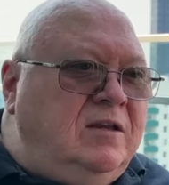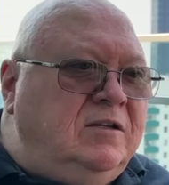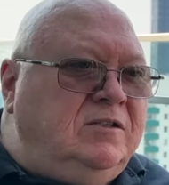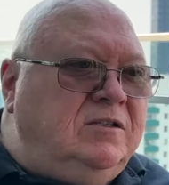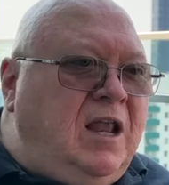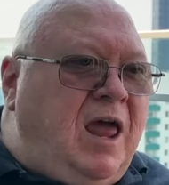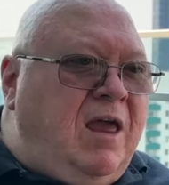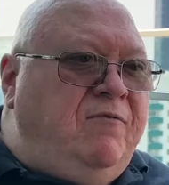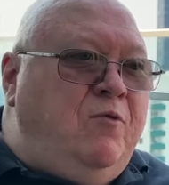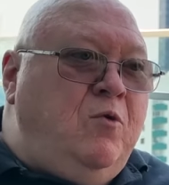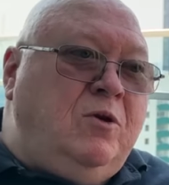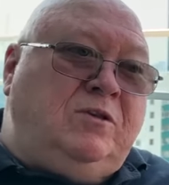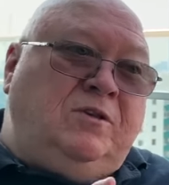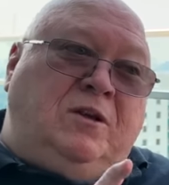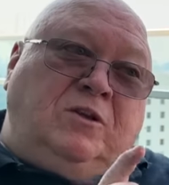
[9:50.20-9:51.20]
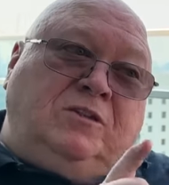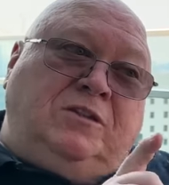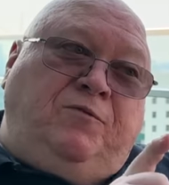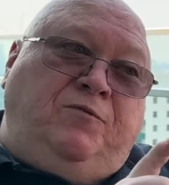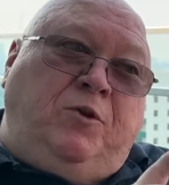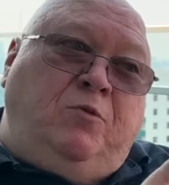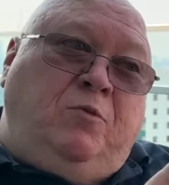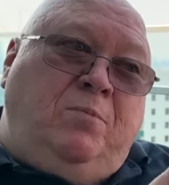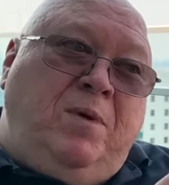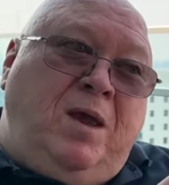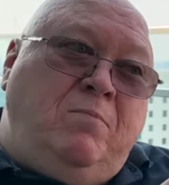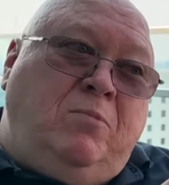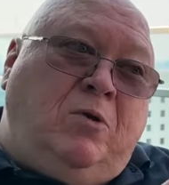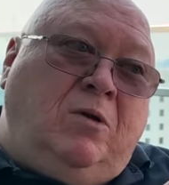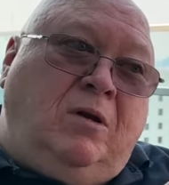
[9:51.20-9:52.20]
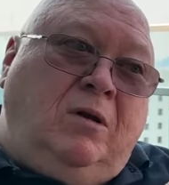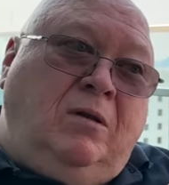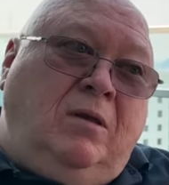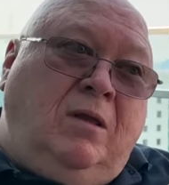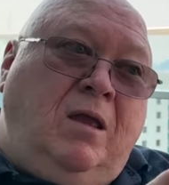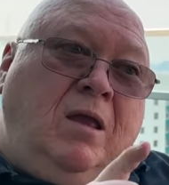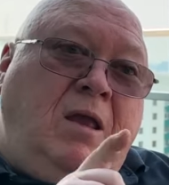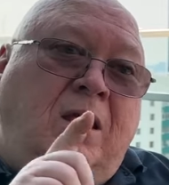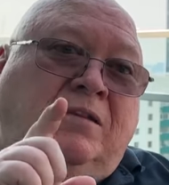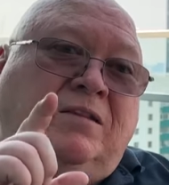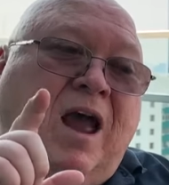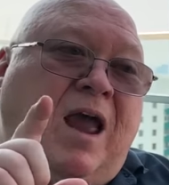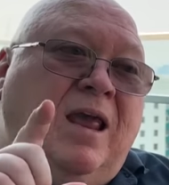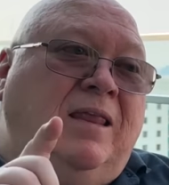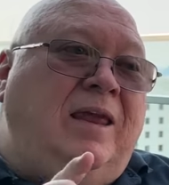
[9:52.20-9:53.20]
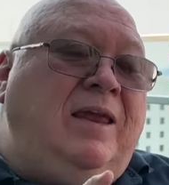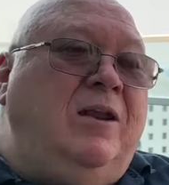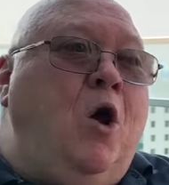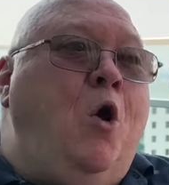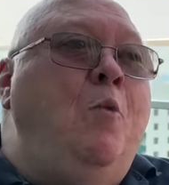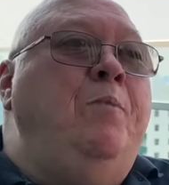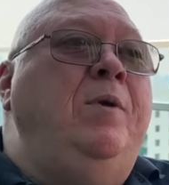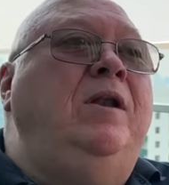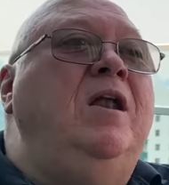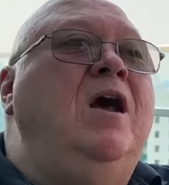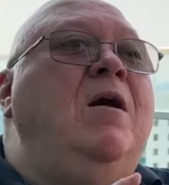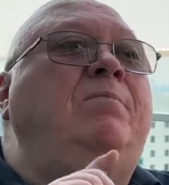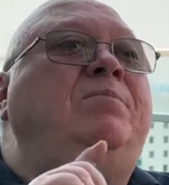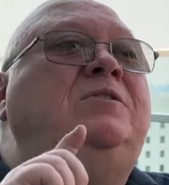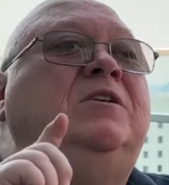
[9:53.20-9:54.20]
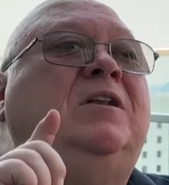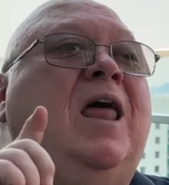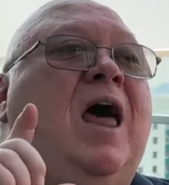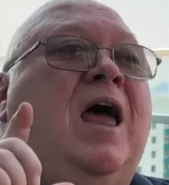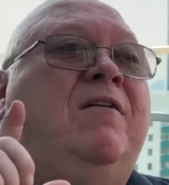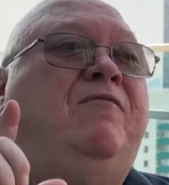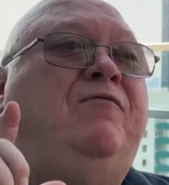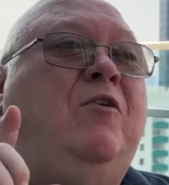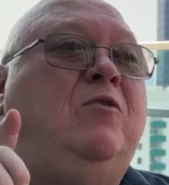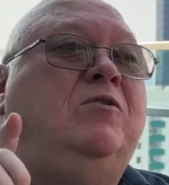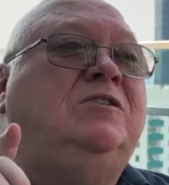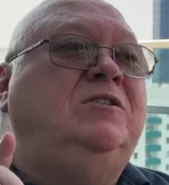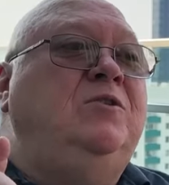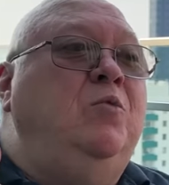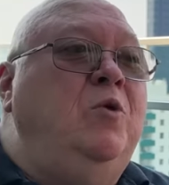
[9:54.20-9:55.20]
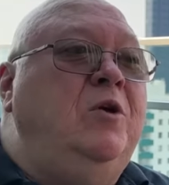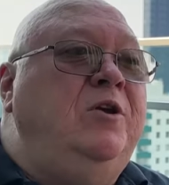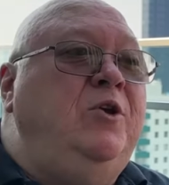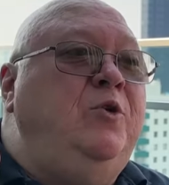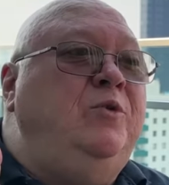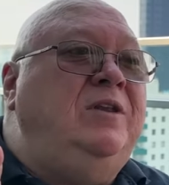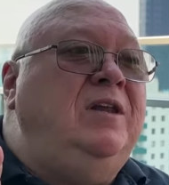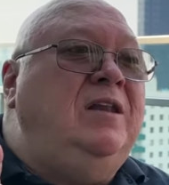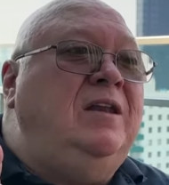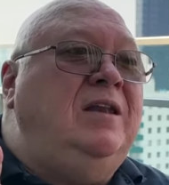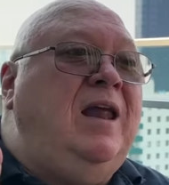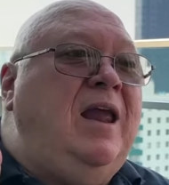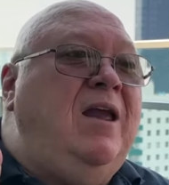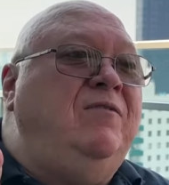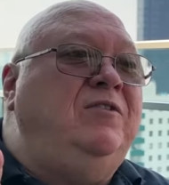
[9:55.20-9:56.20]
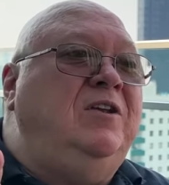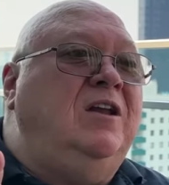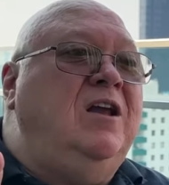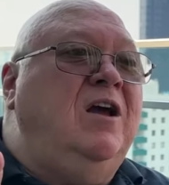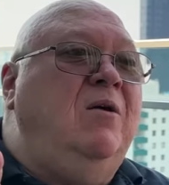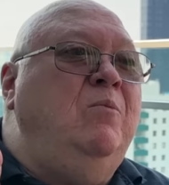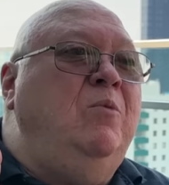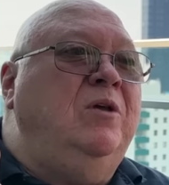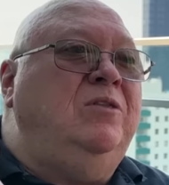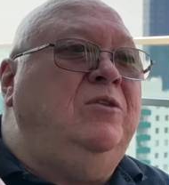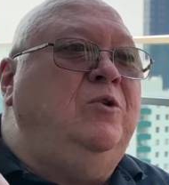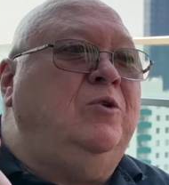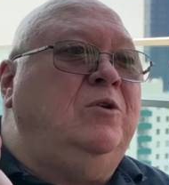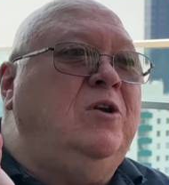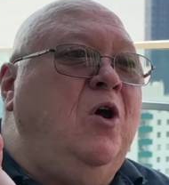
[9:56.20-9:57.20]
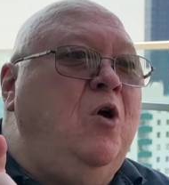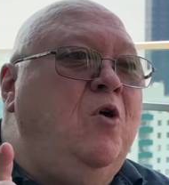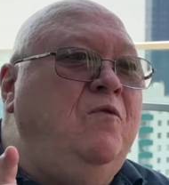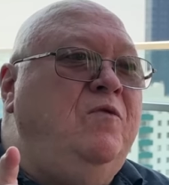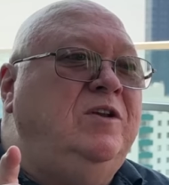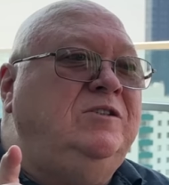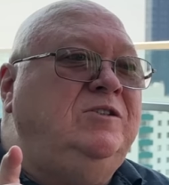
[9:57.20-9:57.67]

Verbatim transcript: to July fourth, because if you remember, Thailand opened up July first to where you didn't have to come with your COVID